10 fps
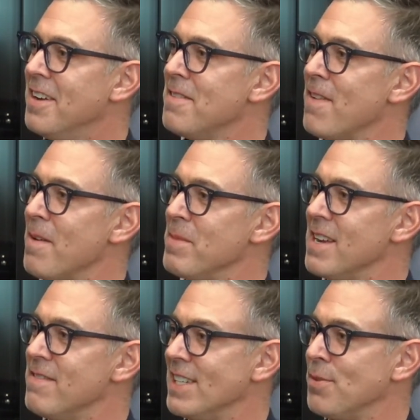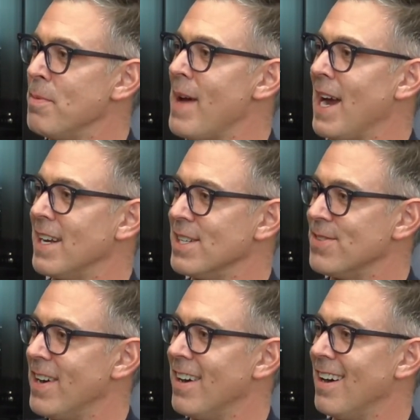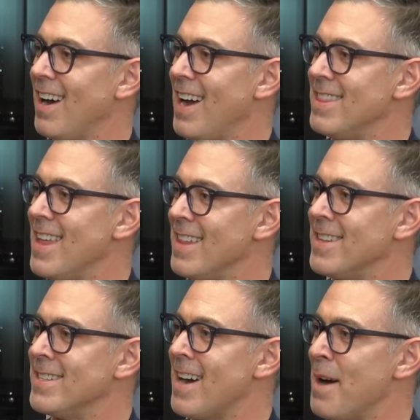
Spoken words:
from the investment banking sphere at the time.